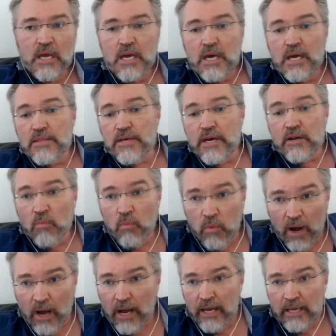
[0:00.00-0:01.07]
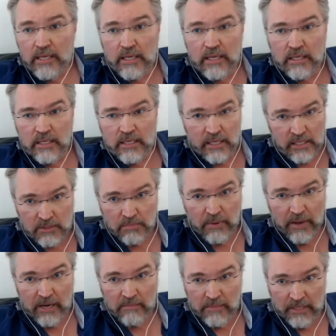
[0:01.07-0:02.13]
then why in an
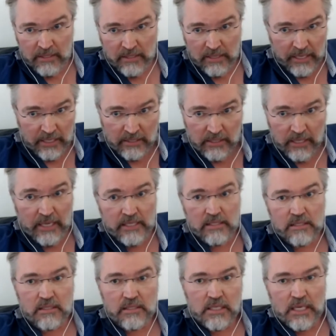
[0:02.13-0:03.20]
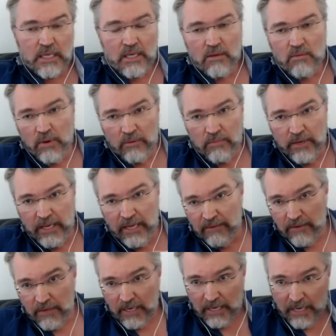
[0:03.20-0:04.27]
experiment like this, where we
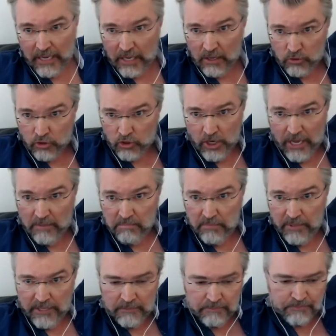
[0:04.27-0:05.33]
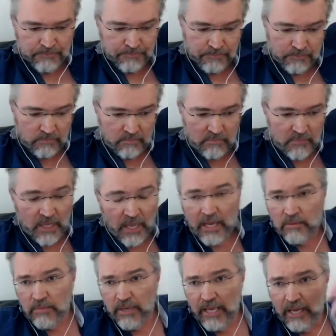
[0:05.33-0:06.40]
have a cloud chamber
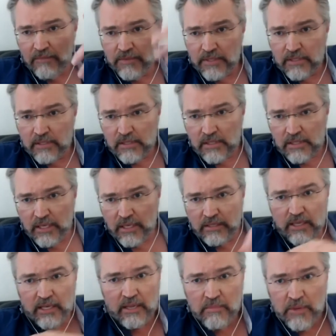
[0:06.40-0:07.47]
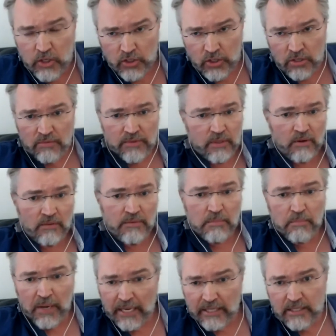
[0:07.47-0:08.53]
and we have a certain emission of a
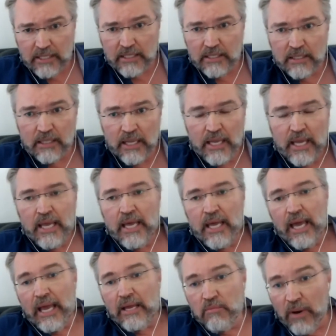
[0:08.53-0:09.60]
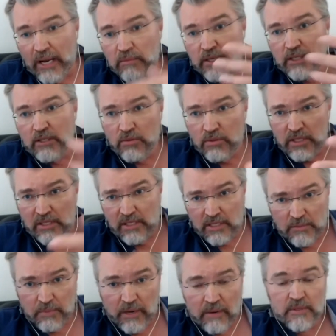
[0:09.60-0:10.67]
particle, and when we do these
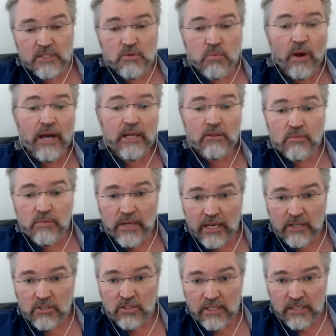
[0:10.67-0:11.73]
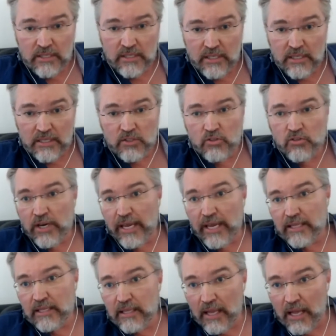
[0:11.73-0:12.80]
experiments, why do we actually see
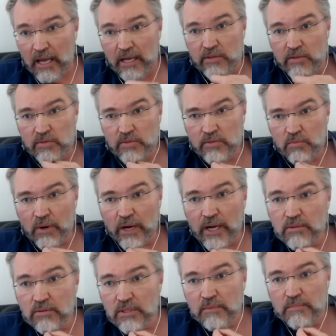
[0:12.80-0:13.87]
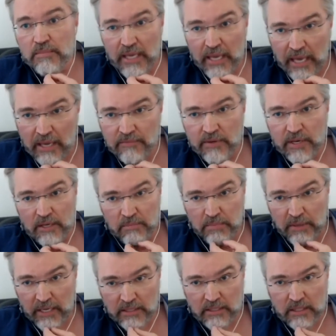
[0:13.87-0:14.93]
straight lines? Why do they behave like
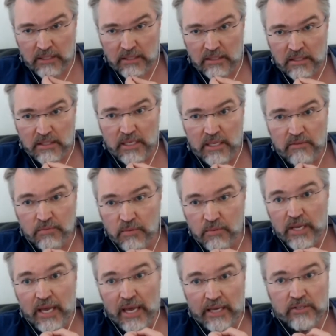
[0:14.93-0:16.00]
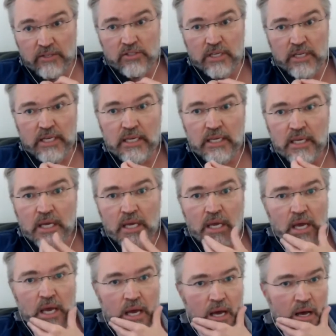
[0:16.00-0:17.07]
particles if we actually
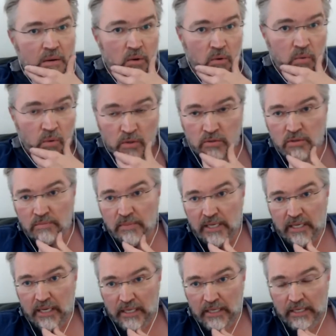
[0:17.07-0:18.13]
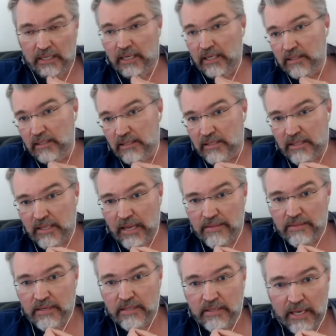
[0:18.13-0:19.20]
quantum mechanically
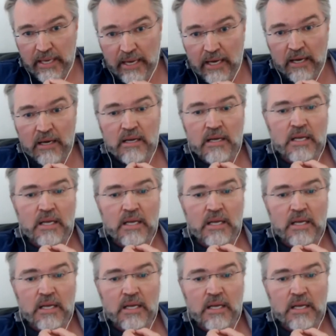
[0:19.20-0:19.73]
understand that they are